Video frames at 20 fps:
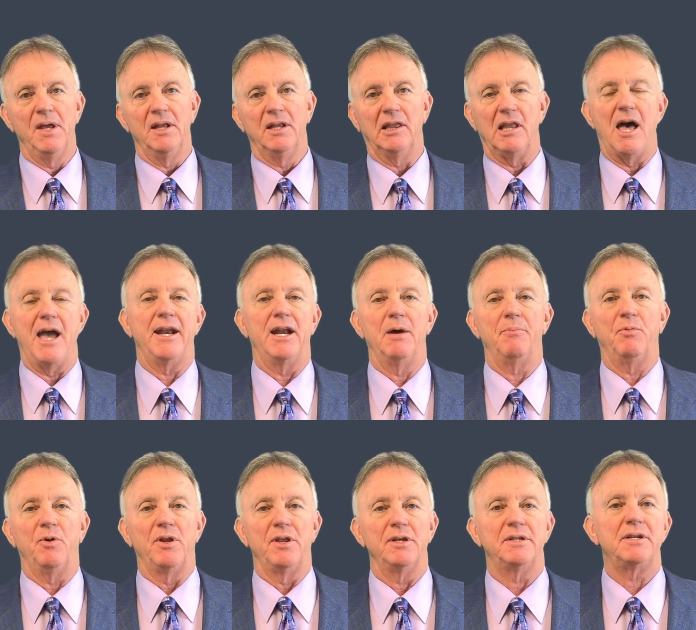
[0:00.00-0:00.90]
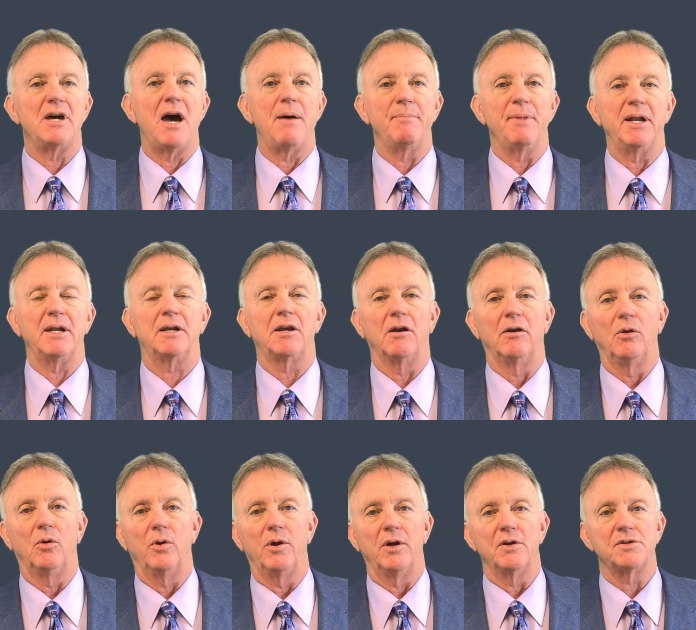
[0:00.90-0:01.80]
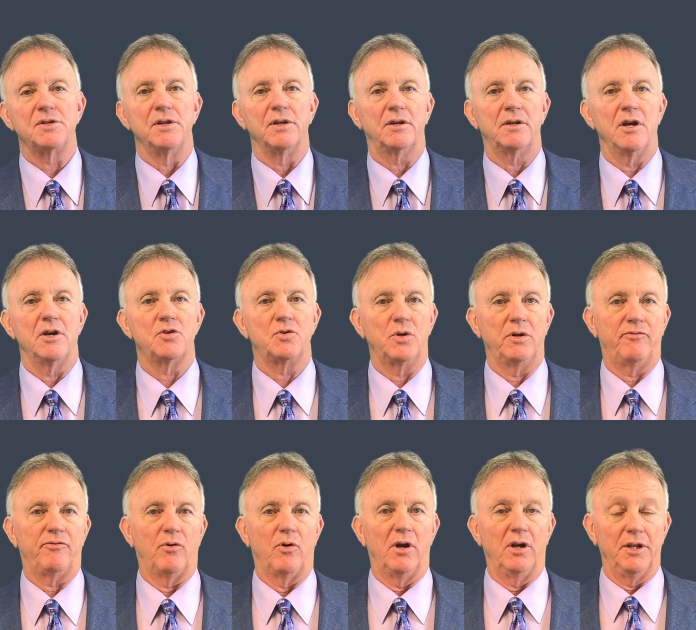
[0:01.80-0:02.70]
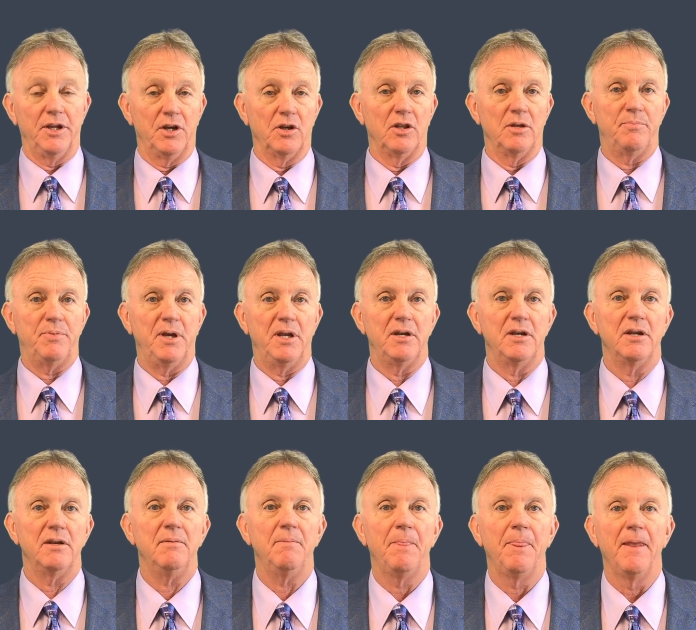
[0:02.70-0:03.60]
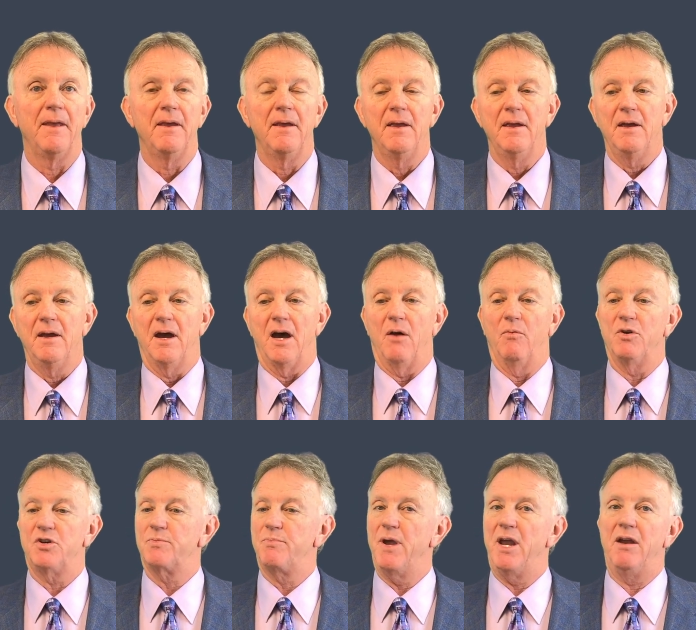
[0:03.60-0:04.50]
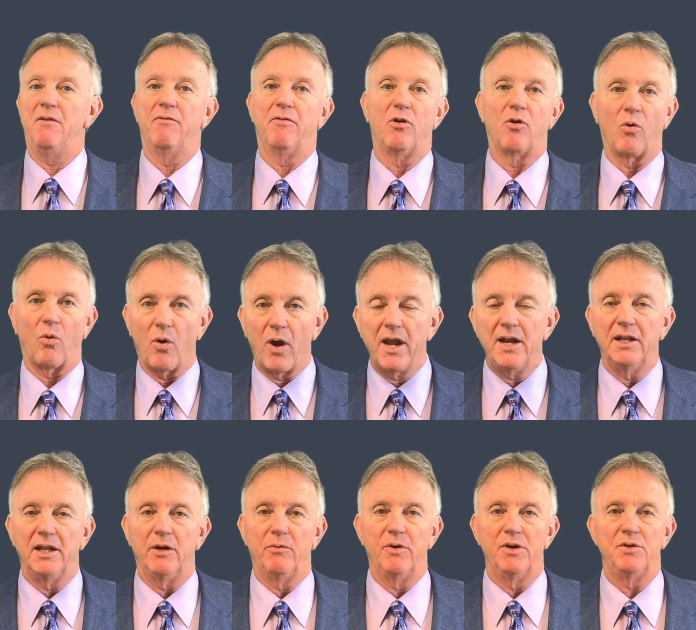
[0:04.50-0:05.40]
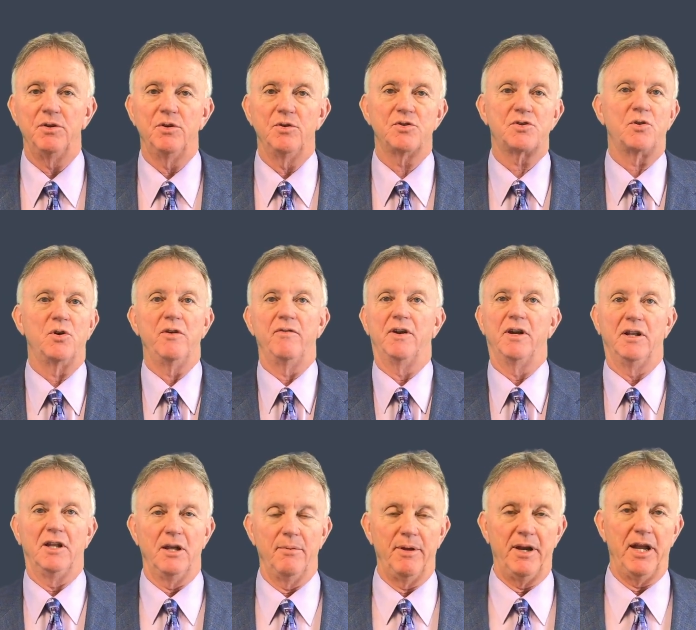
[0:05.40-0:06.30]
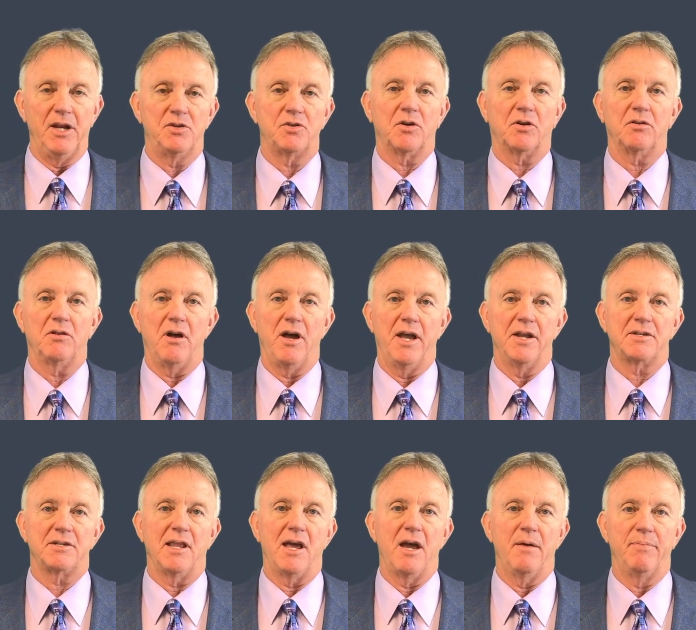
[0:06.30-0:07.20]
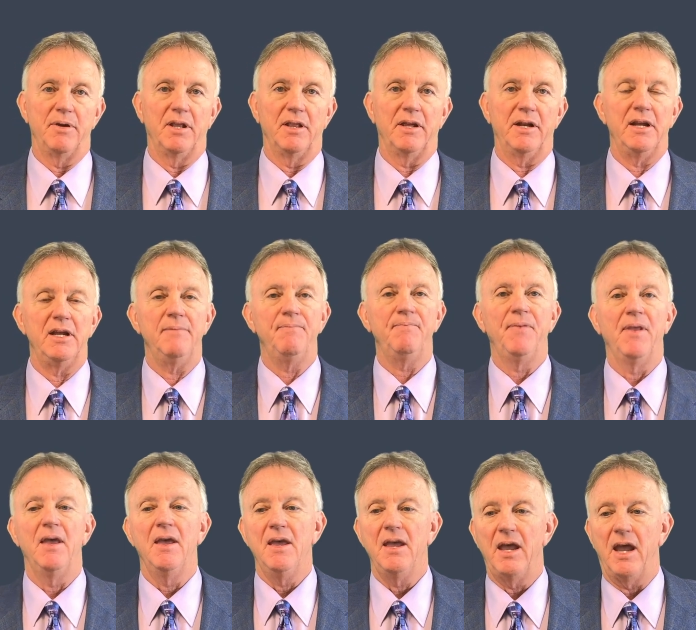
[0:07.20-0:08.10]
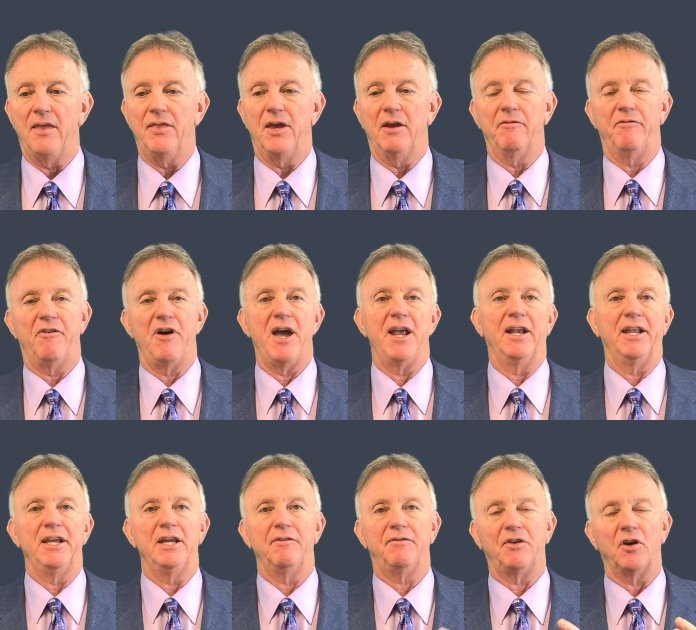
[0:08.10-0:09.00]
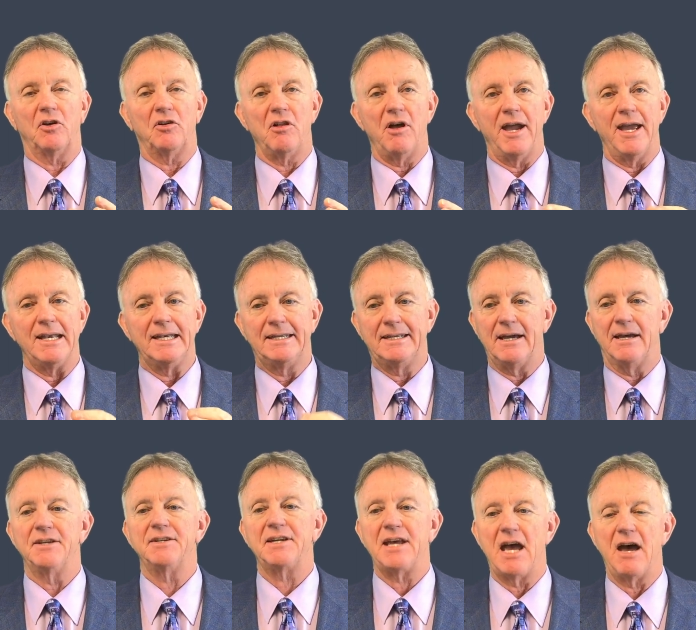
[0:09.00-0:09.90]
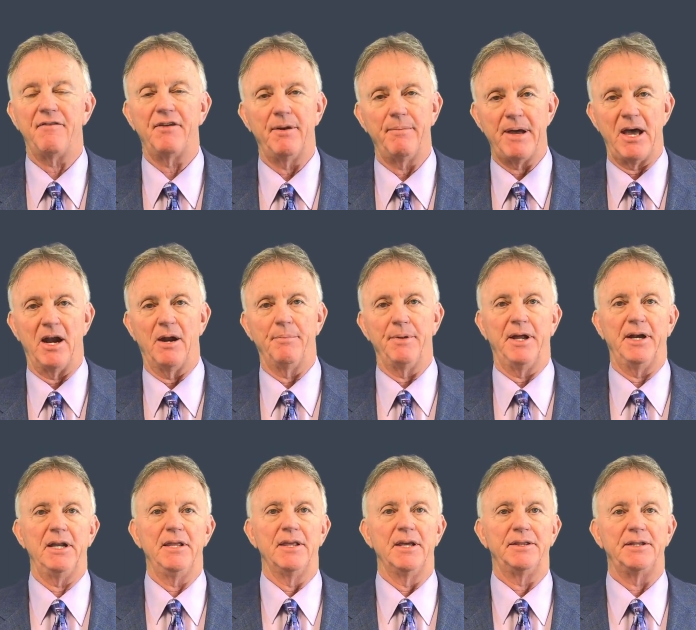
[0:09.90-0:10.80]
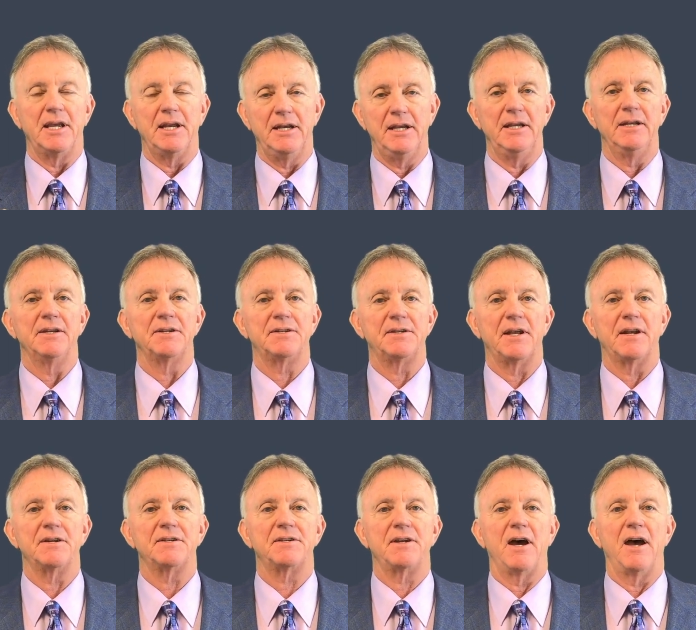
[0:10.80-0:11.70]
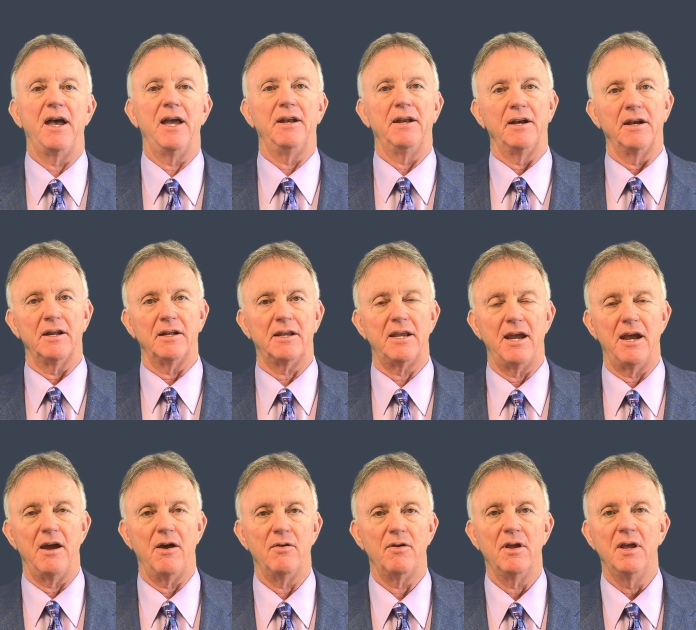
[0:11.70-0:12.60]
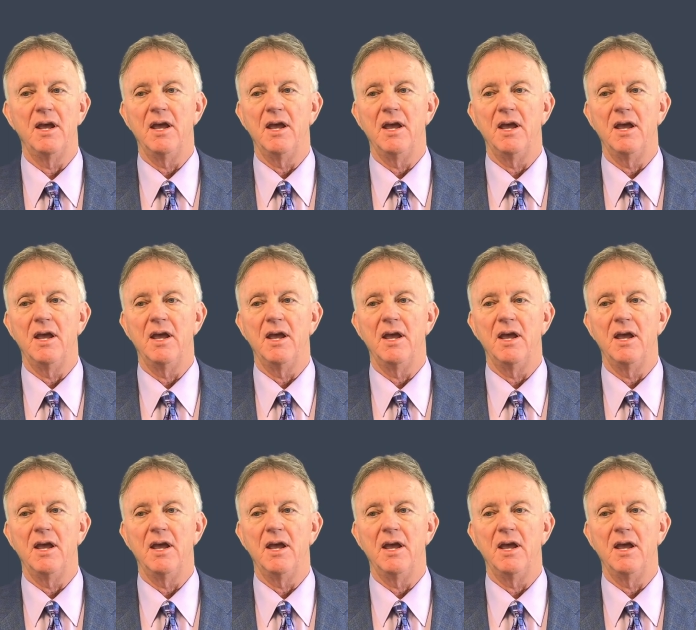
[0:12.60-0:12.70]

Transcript: line up one of the top Medicare lawyers in the country for a legal opinion, which may greatly reduce or even eliminate your client's liability. And then finally, if your client does have an amount of money that they need to set aside in an account